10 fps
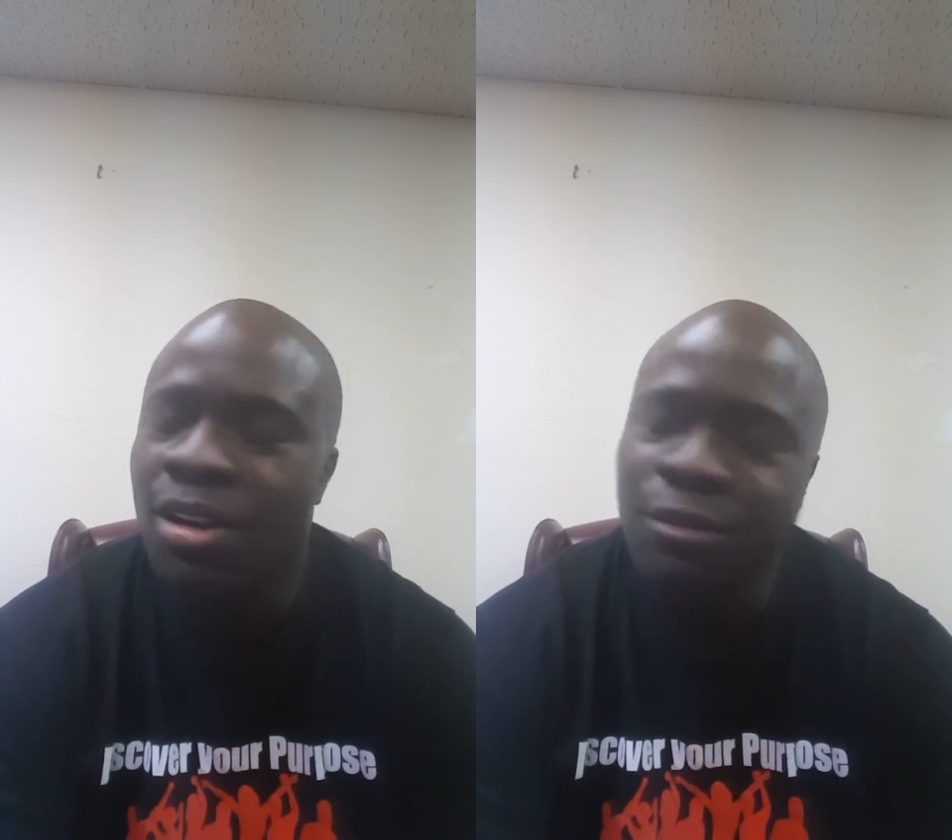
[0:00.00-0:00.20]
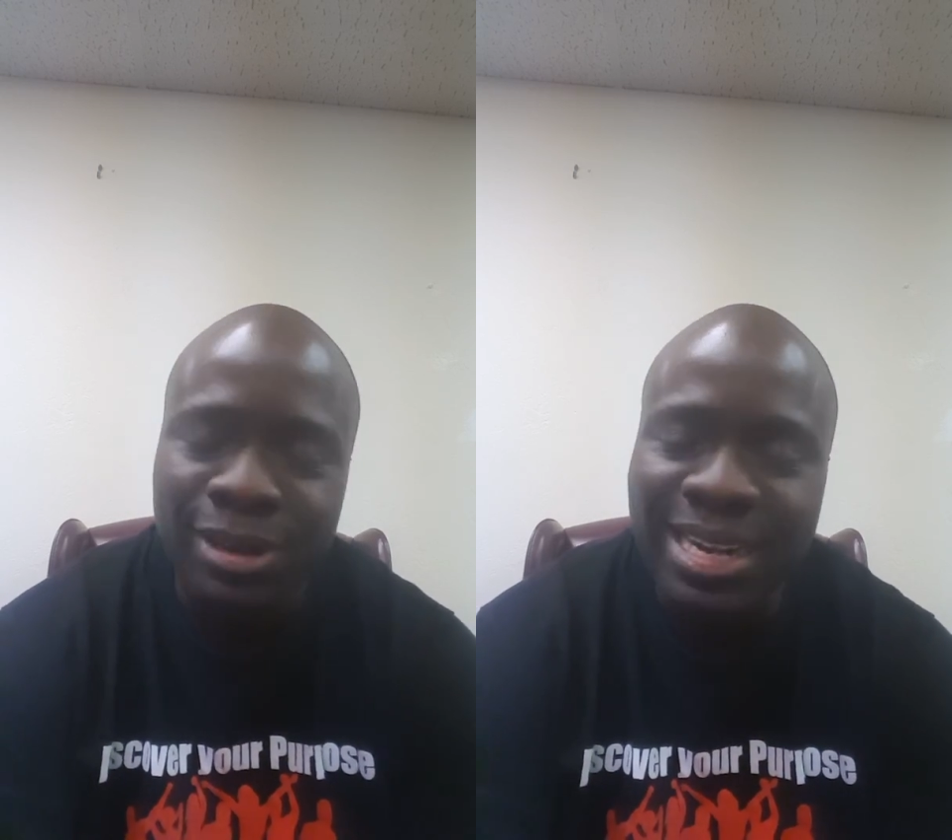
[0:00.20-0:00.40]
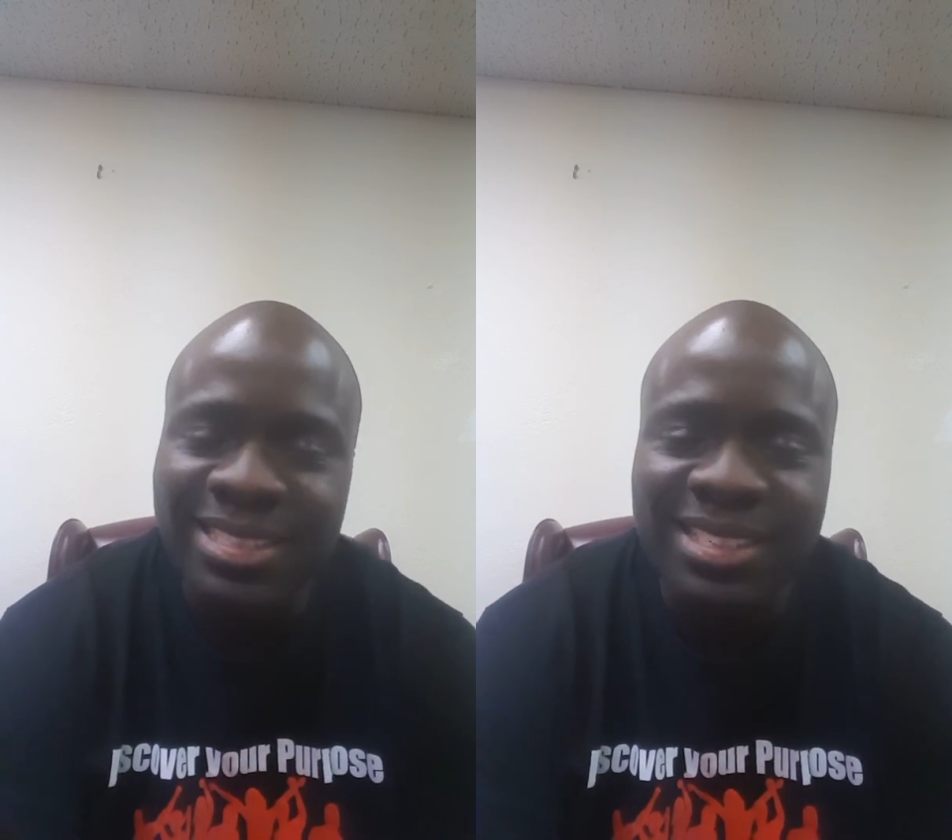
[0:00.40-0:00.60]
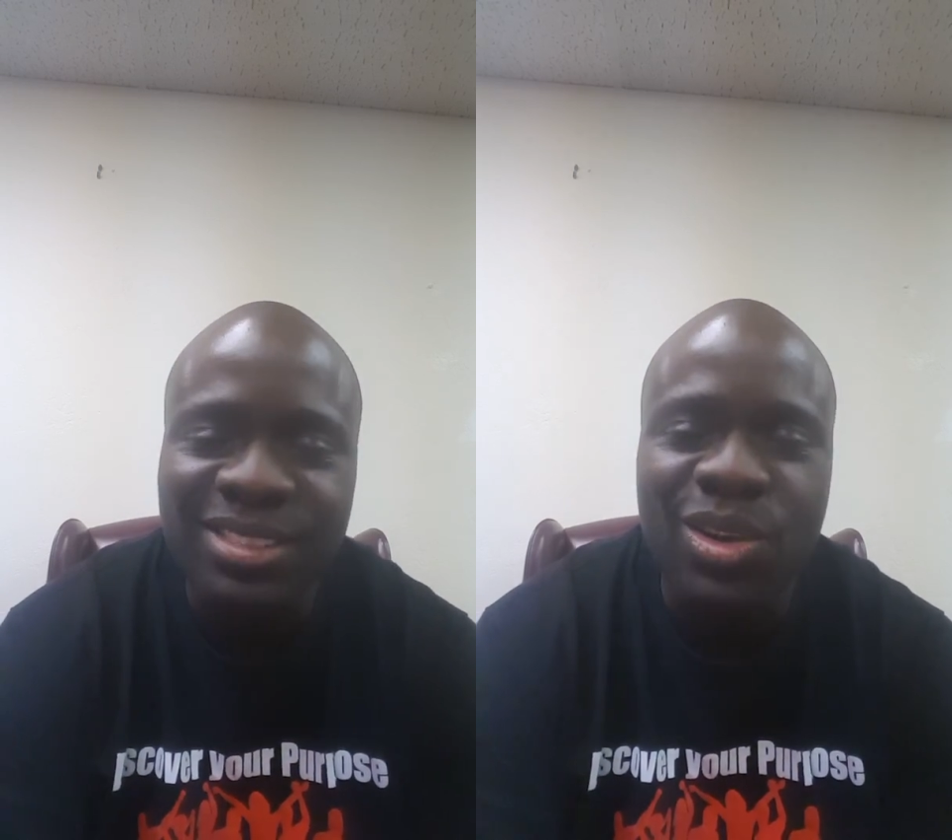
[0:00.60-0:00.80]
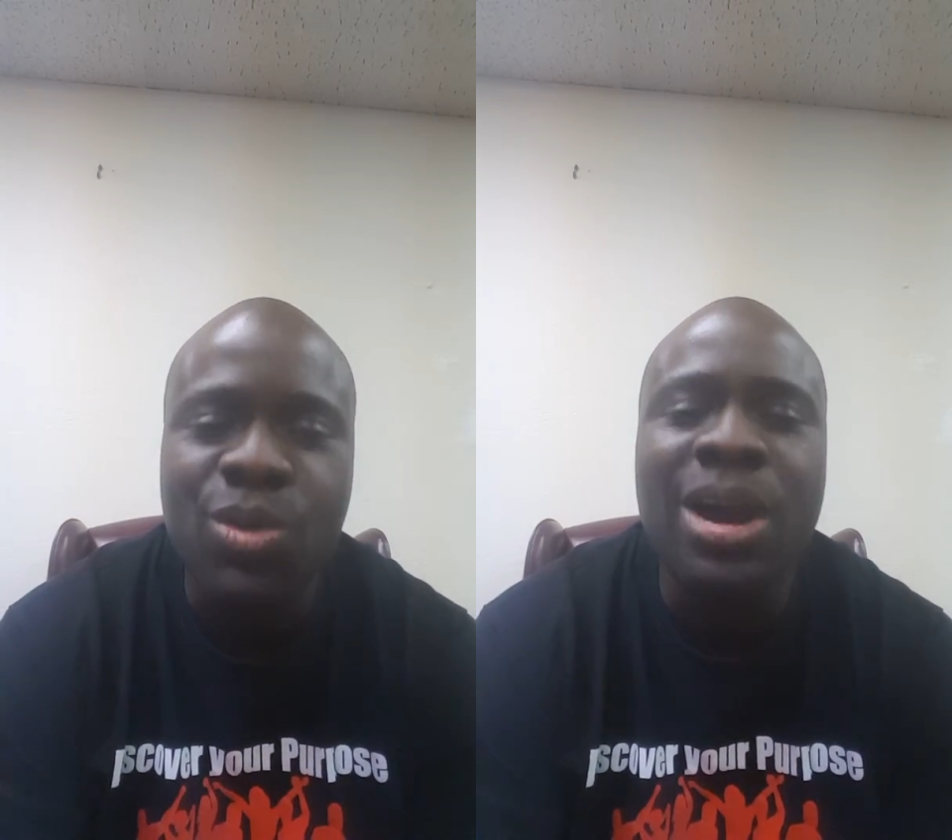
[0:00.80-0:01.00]
for that
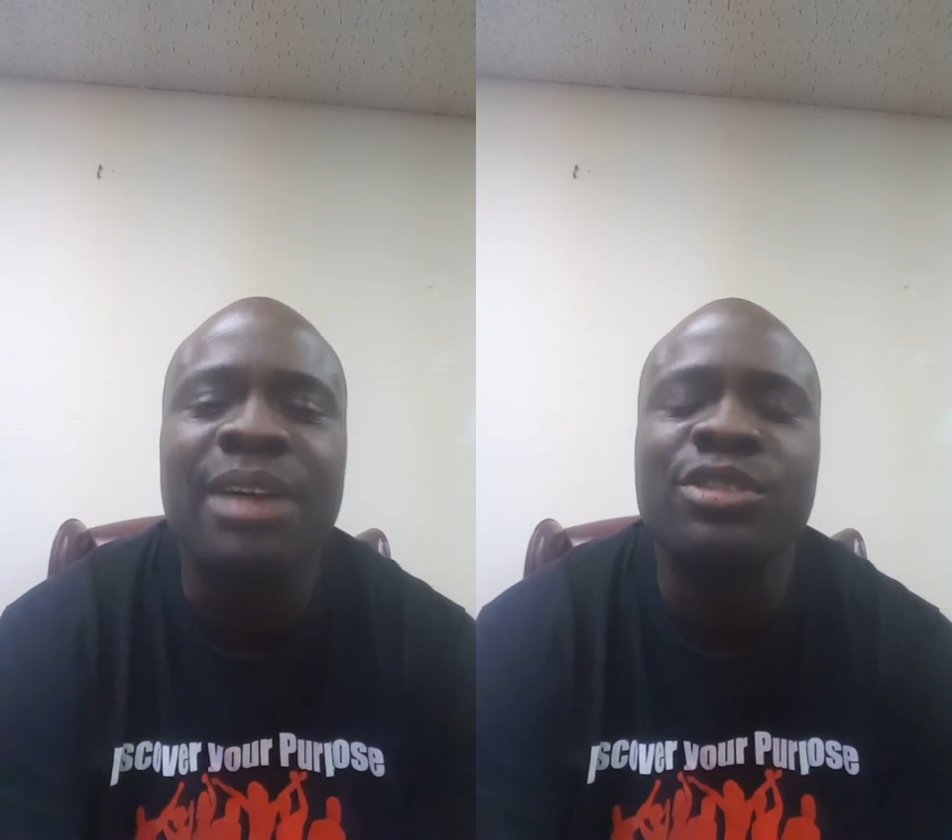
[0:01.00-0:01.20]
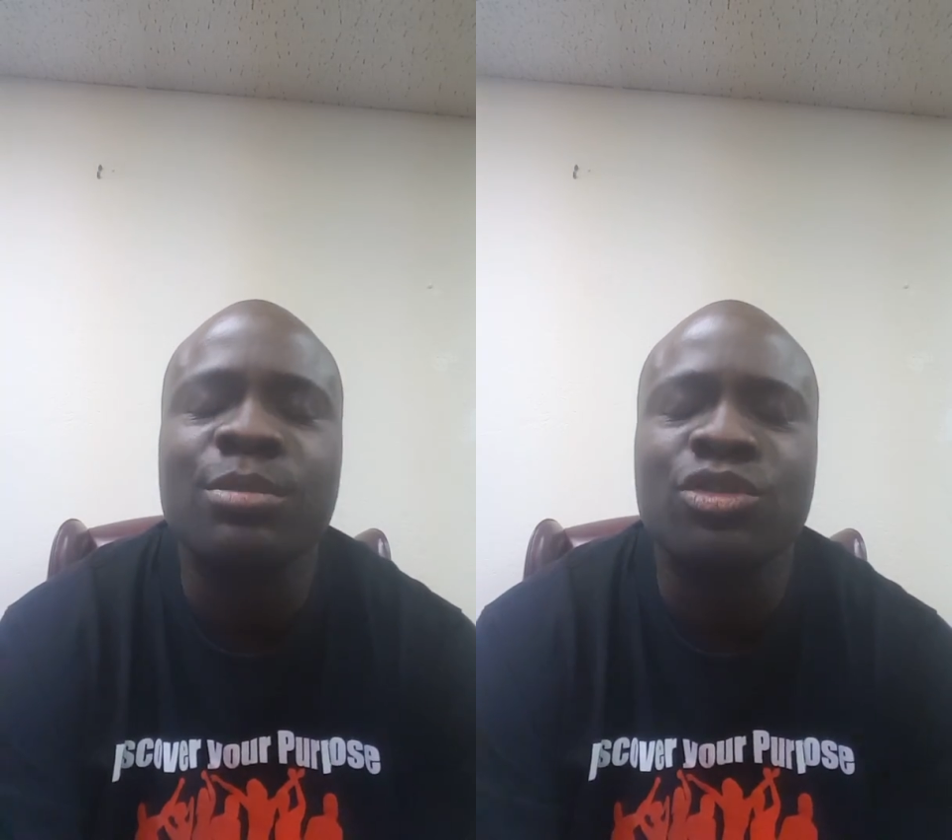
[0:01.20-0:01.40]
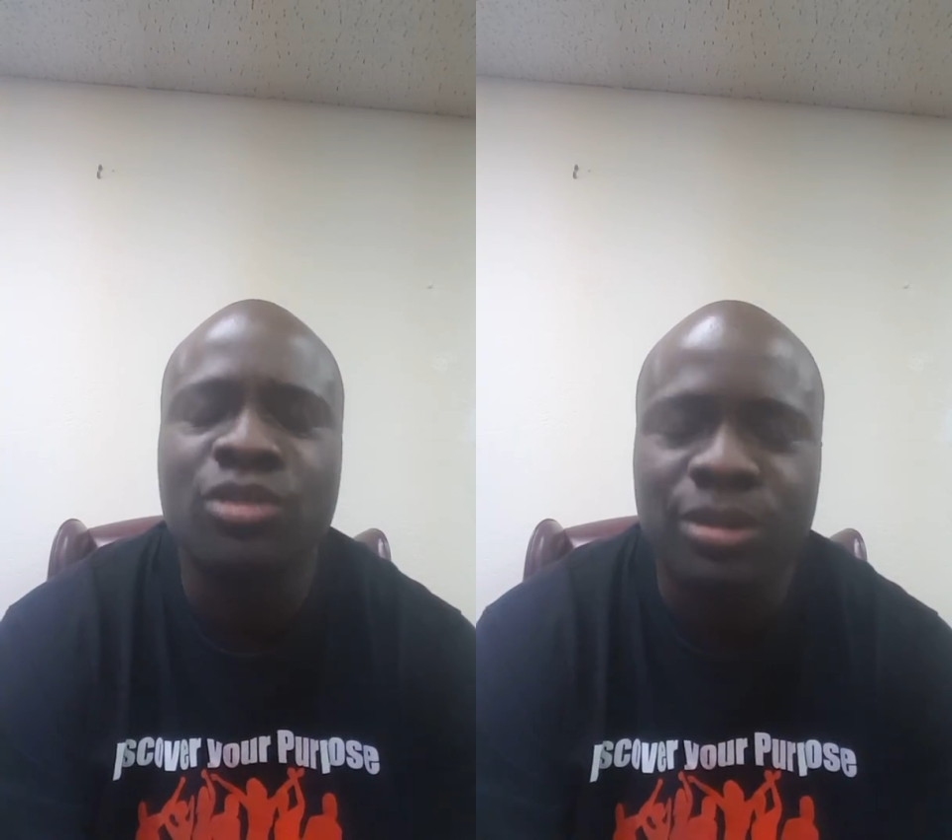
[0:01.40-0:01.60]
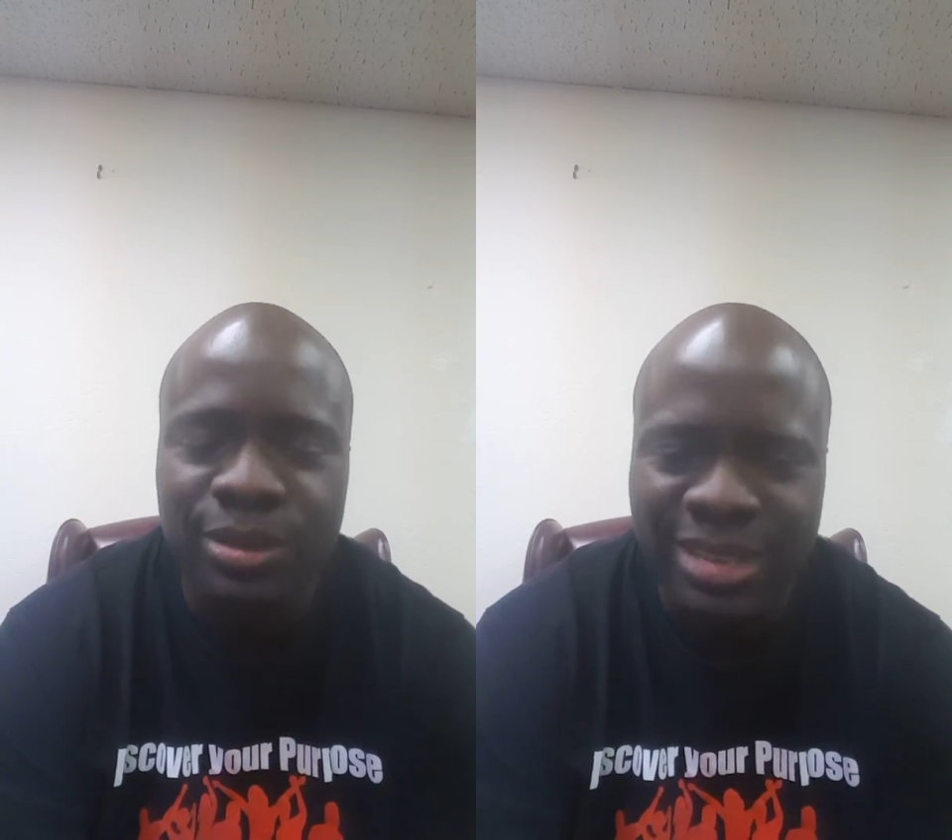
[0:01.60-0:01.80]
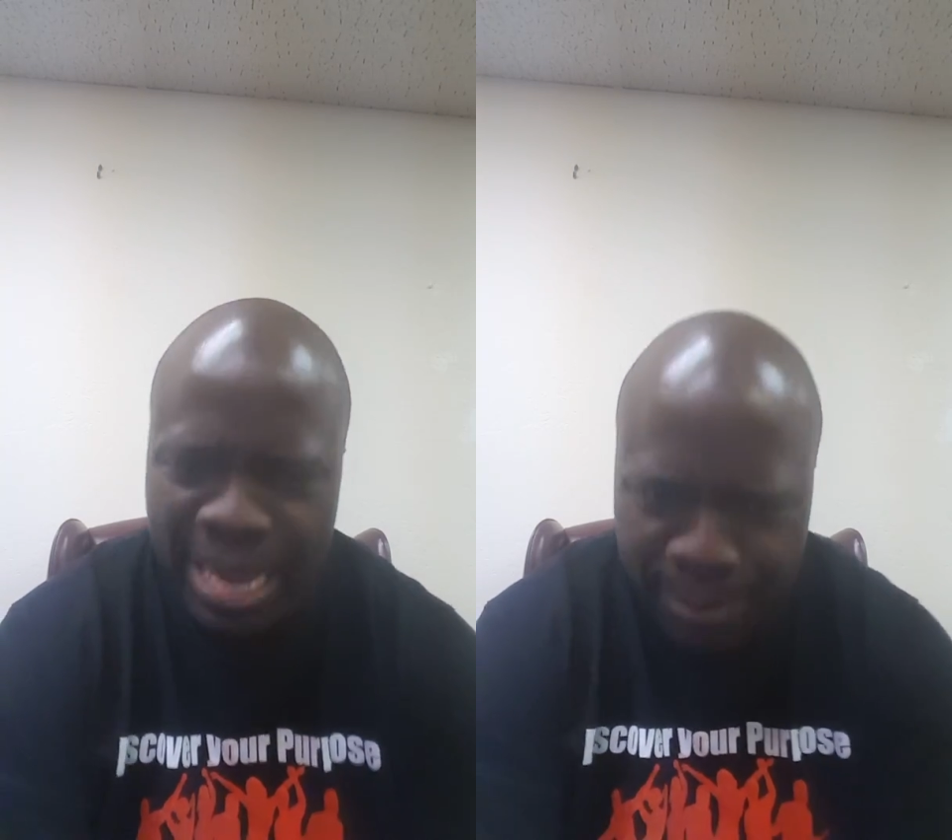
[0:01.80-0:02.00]
sister who have some
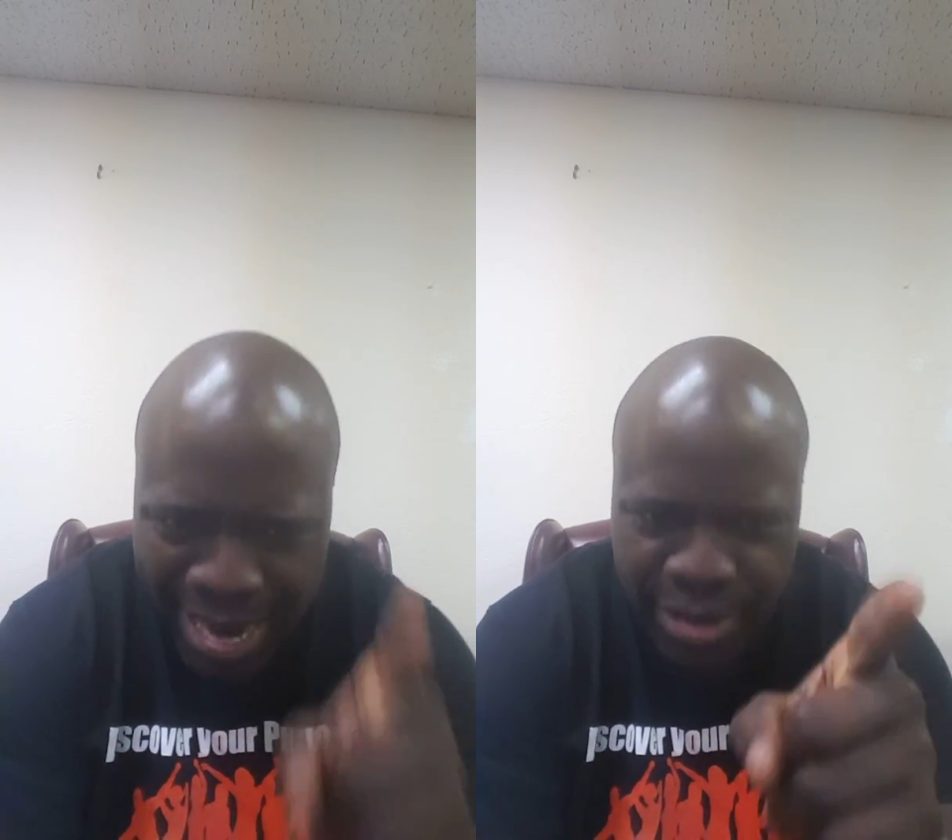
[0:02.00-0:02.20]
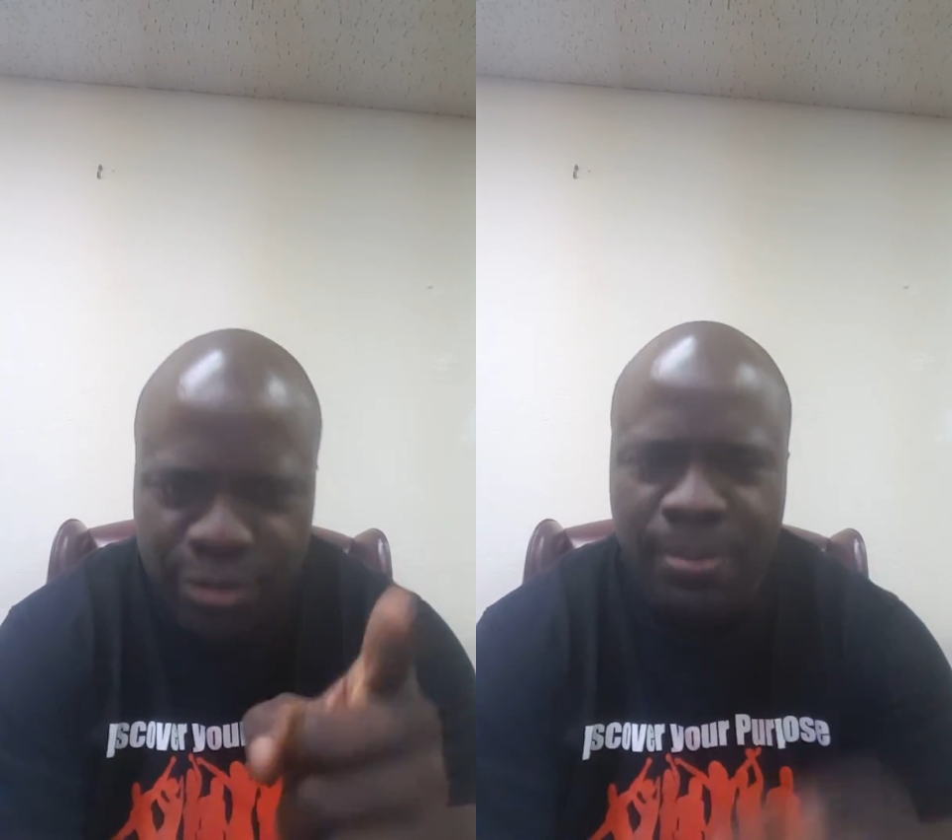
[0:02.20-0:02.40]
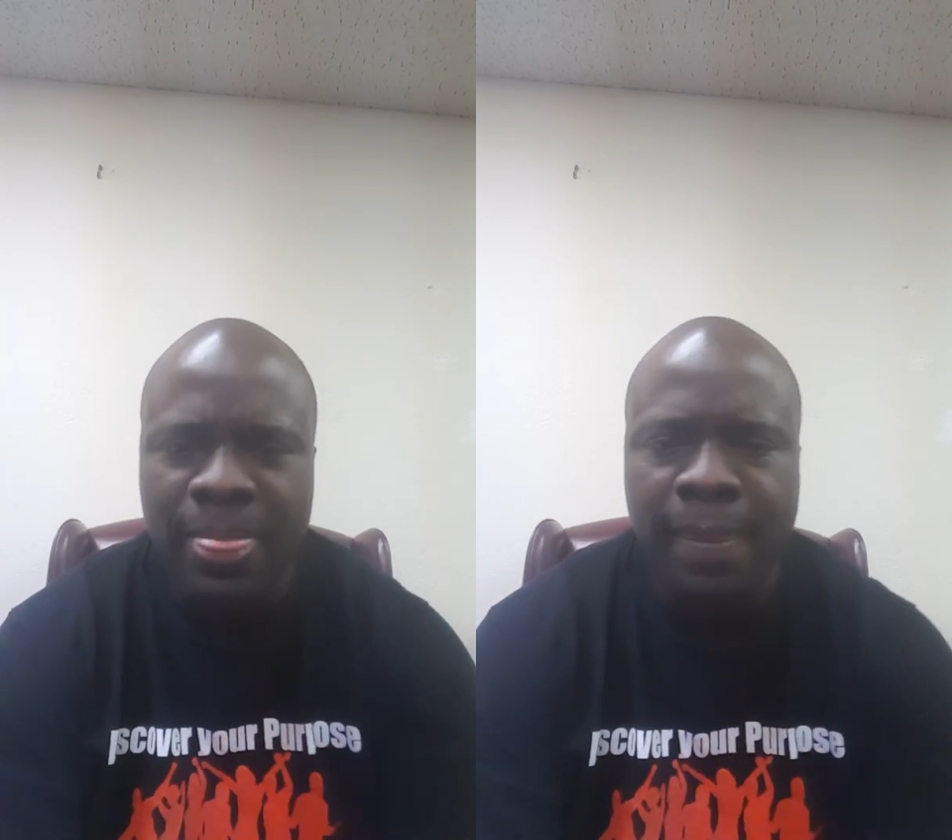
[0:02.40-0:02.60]
struggles. Am I you?